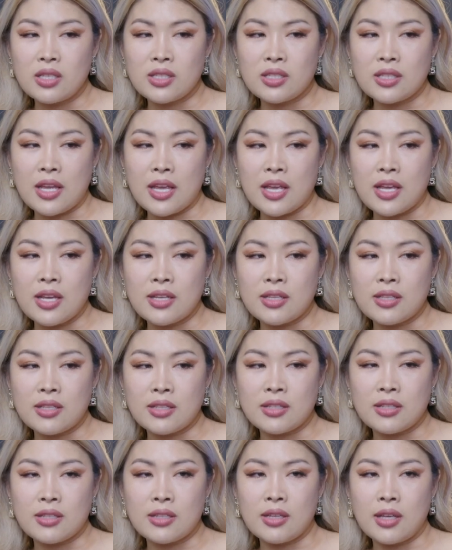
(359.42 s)
they
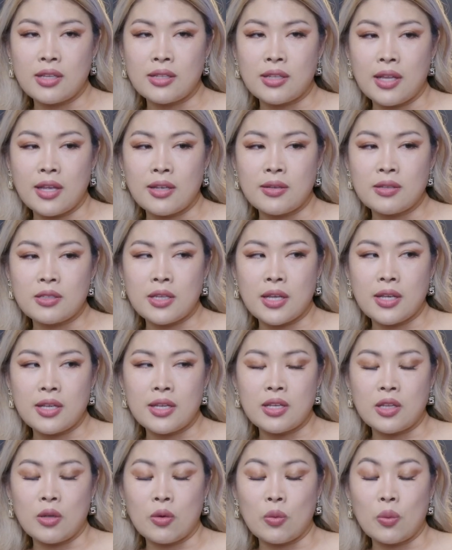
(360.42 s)

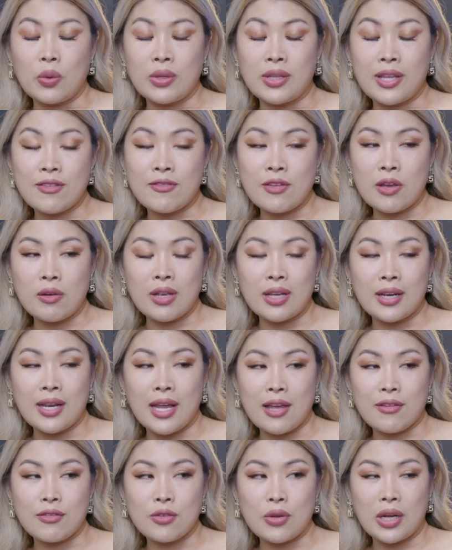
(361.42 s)
when they fail in
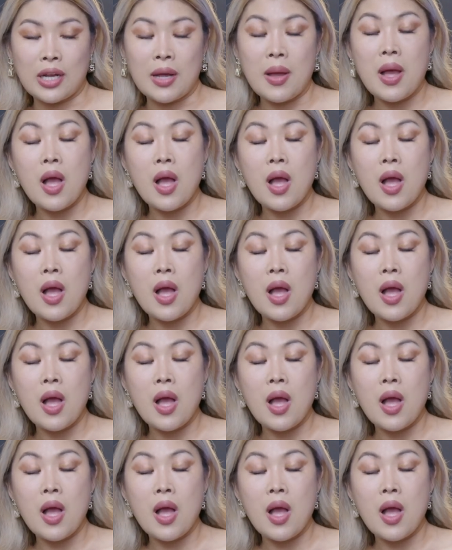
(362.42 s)
life, they're like,